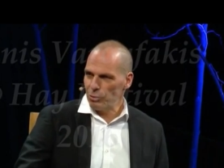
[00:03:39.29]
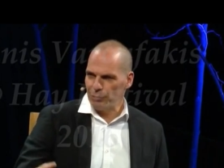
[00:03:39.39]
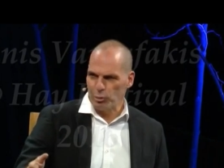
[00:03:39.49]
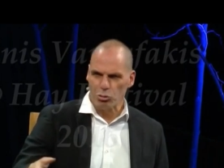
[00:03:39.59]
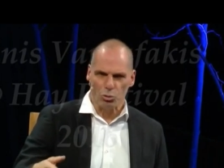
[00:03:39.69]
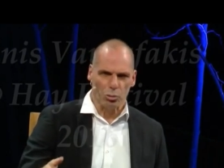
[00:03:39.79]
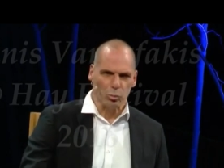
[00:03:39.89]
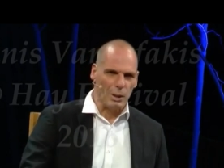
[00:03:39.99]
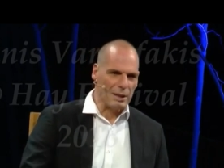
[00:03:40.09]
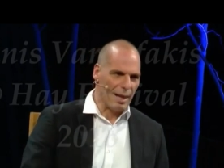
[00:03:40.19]
A few
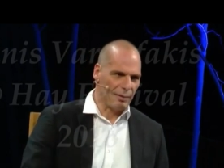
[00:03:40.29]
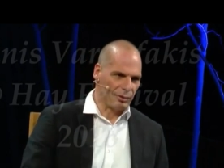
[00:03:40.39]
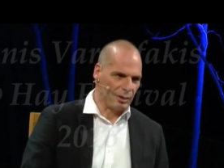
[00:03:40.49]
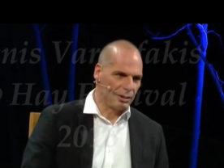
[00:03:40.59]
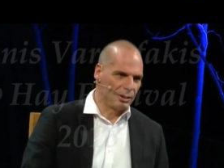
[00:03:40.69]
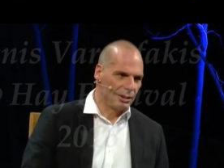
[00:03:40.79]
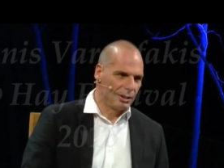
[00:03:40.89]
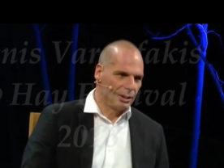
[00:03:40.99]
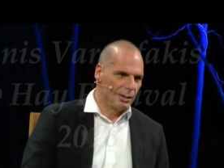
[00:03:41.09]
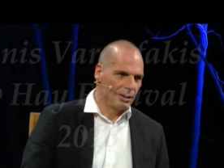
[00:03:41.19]
short weeks after,
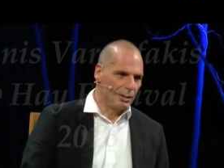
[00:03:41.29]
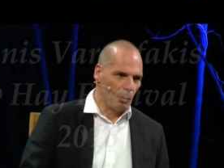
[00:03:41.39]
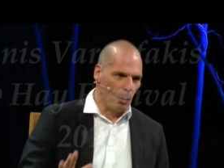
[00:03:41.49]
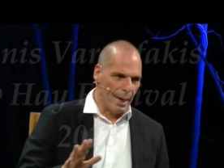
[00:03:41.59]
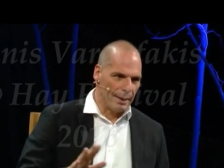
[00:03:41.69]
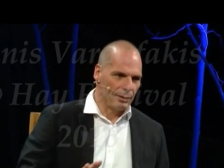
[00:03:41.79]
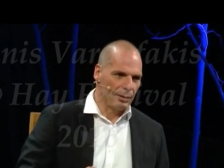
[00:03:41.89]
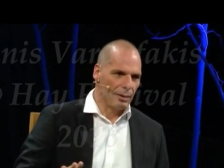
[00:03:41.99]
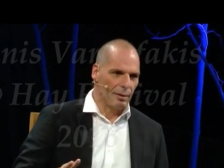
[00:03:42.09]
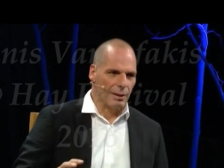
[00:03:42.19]
when